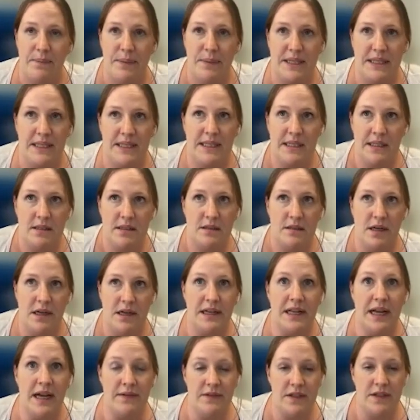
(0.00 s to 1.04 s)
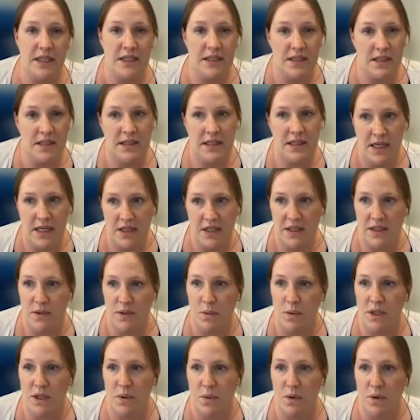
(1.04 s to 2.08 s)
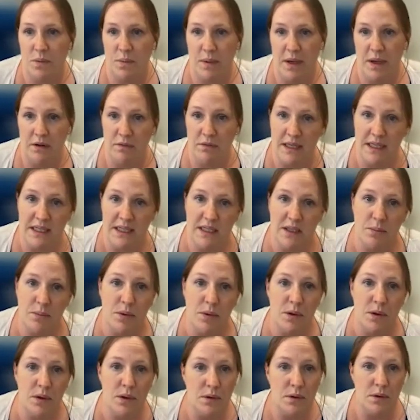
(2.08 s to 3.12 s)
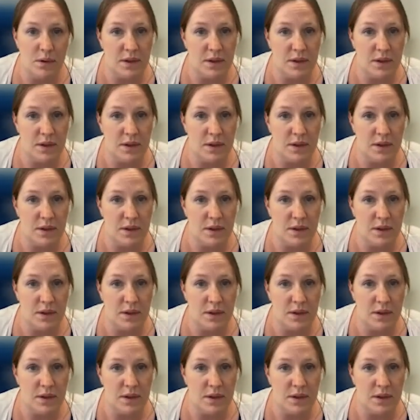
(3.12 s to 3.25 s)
Businesses don't have to conduct searches which would be unreasonable or